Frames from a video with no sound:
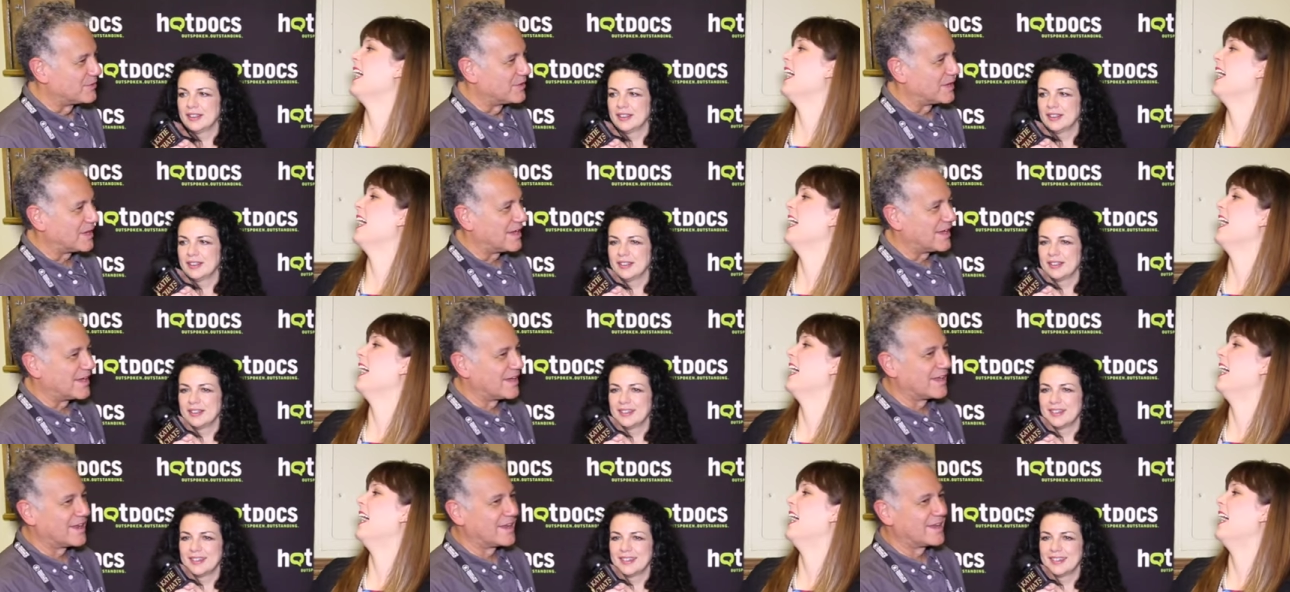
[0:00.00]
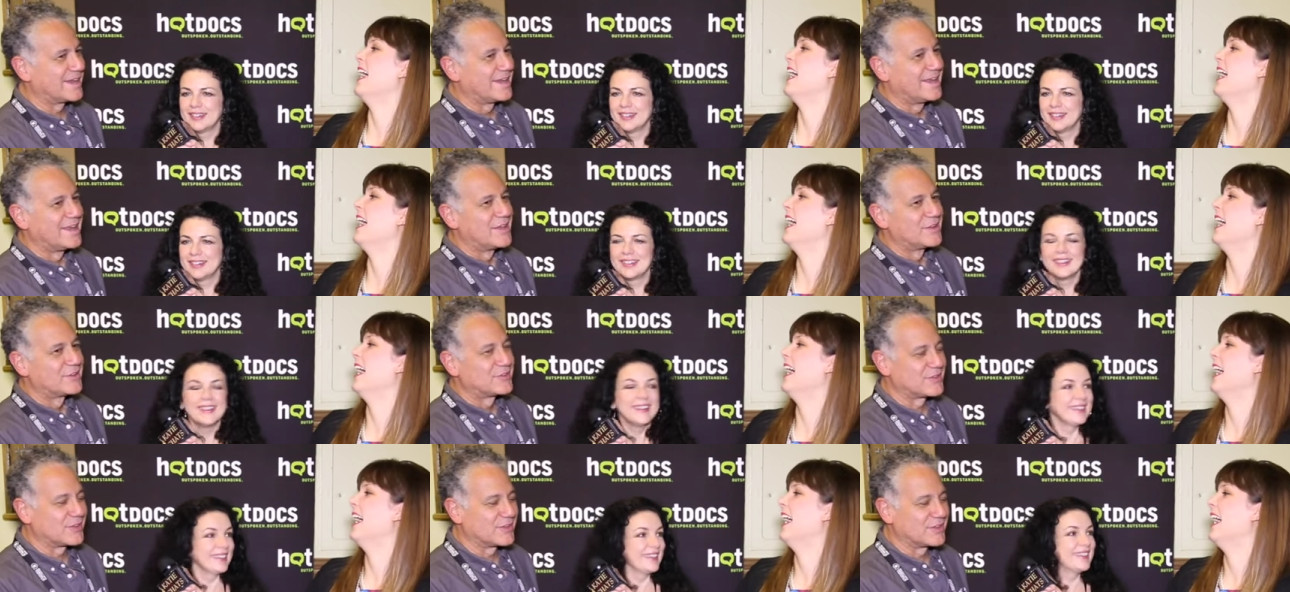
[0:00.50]
Speaker 1: and
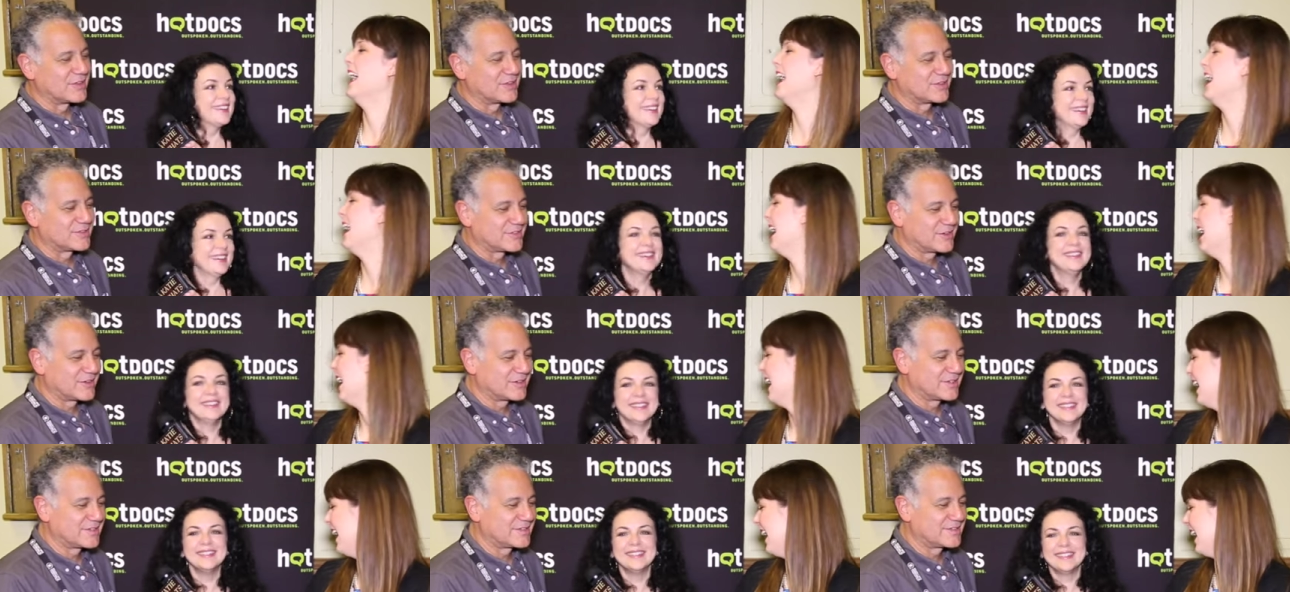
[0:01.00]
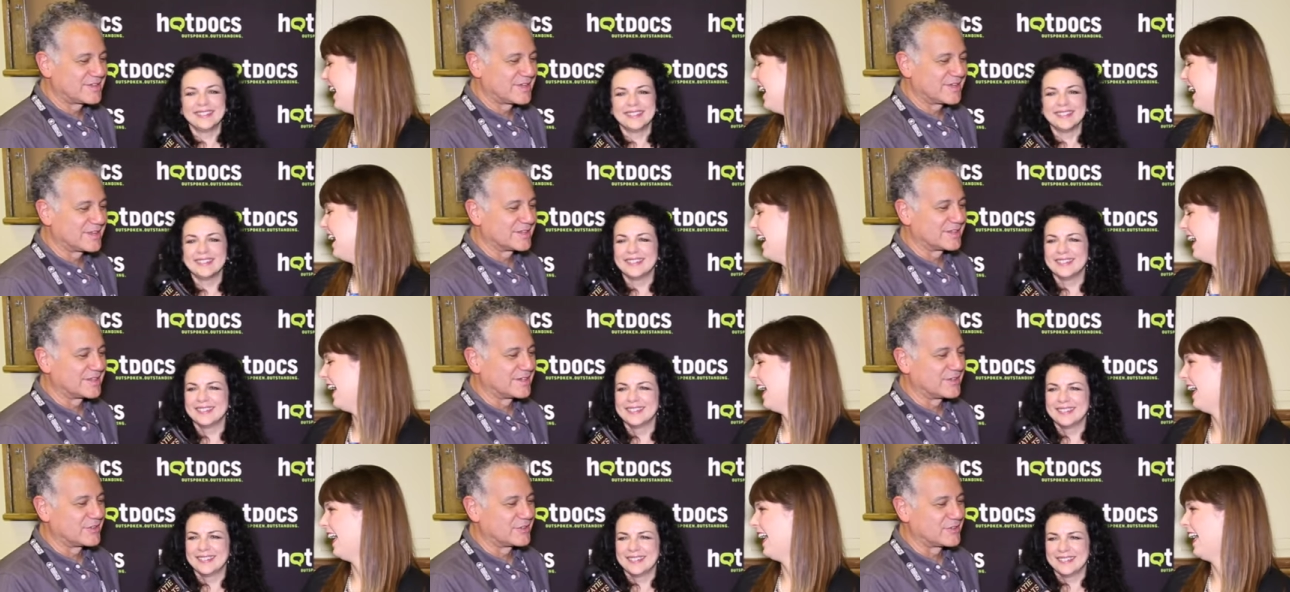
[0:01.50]
so they started
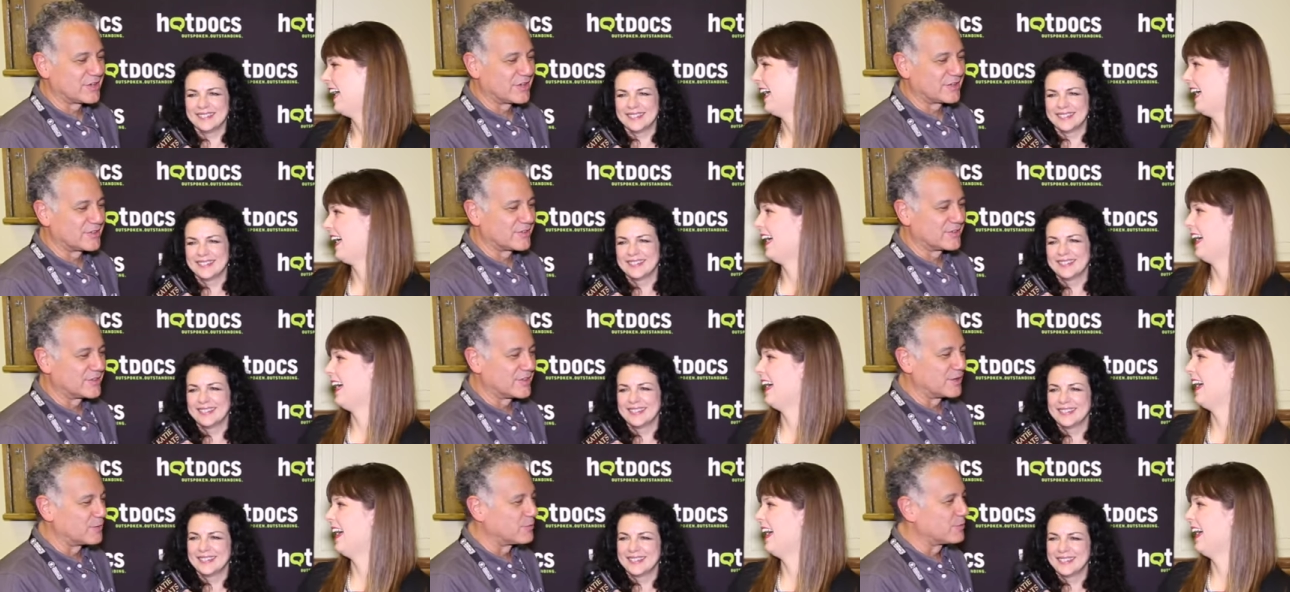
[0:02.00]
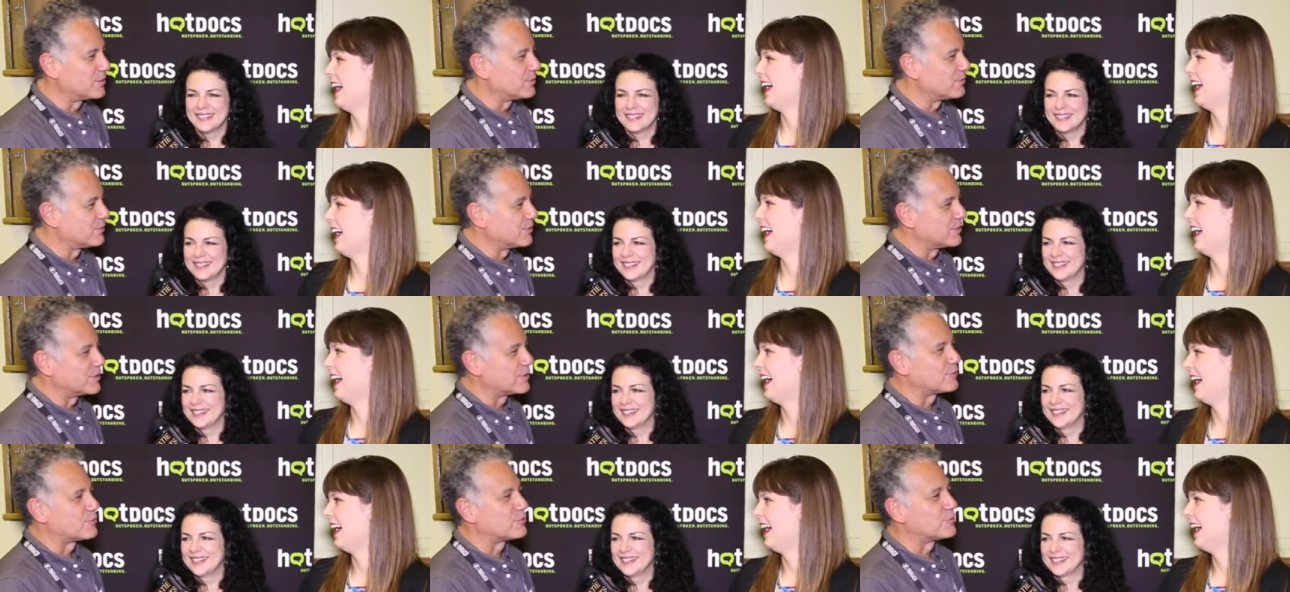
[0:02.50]
telling each other that we
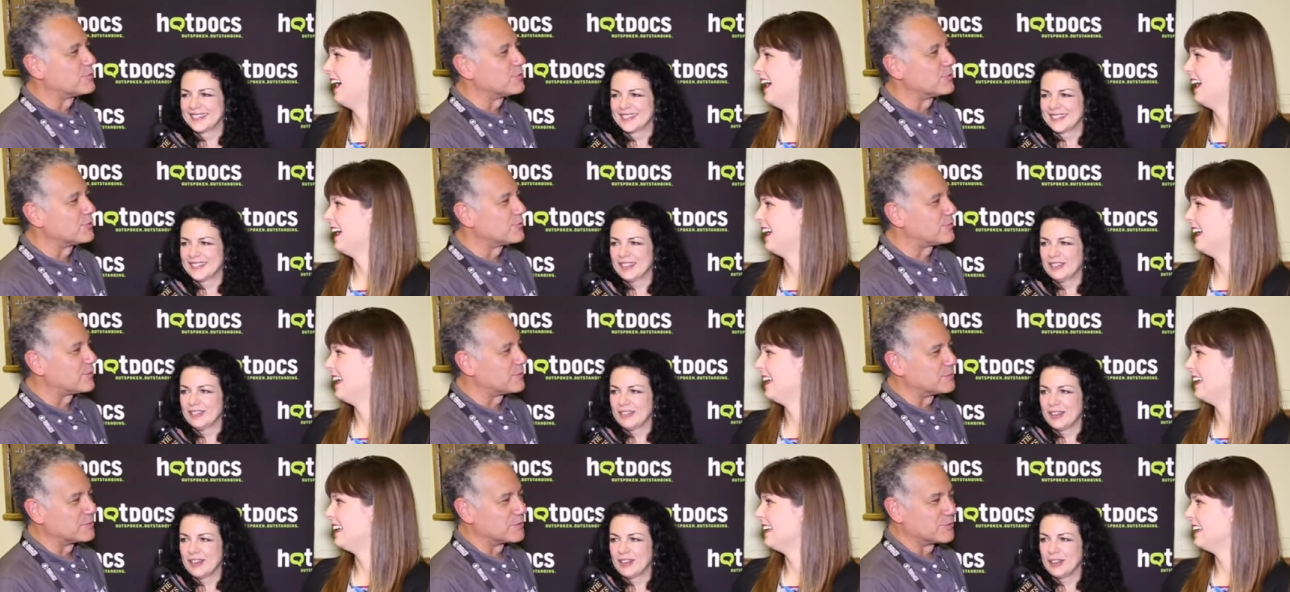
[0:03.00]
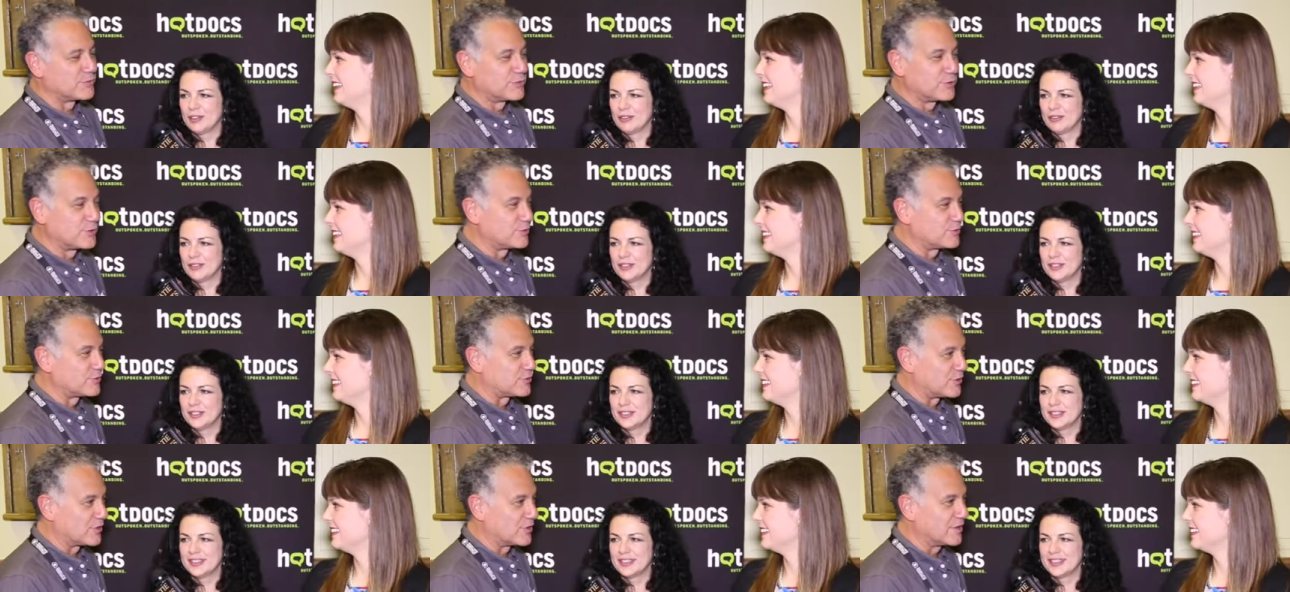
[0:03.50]
were the crew from the
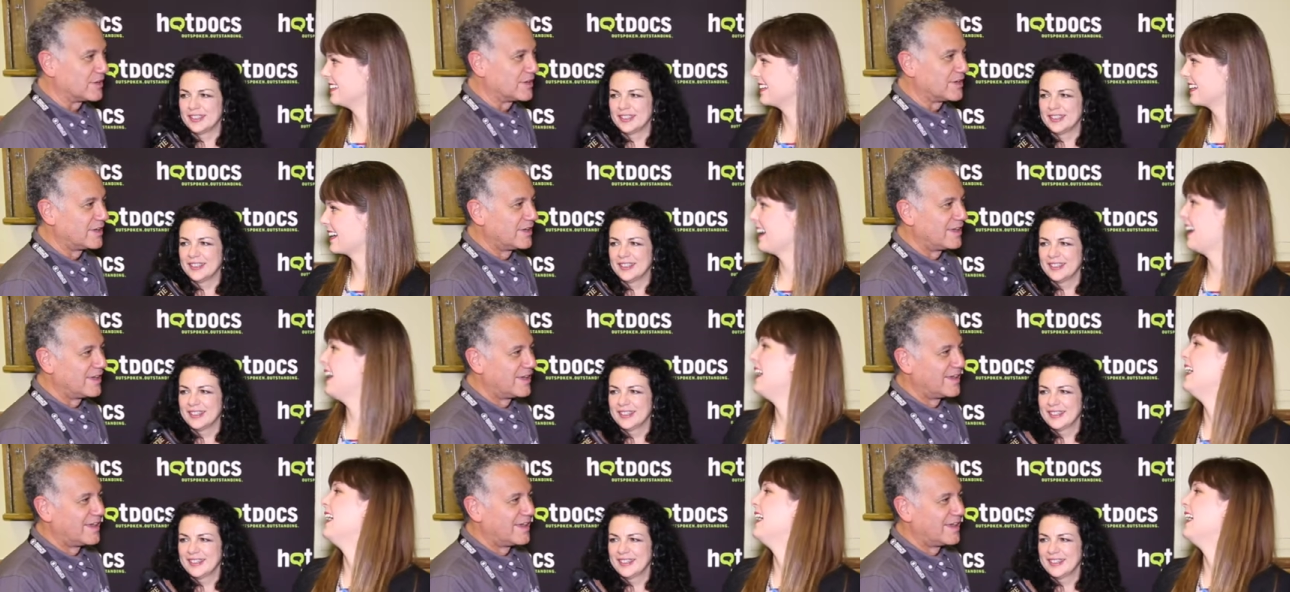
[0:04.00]
future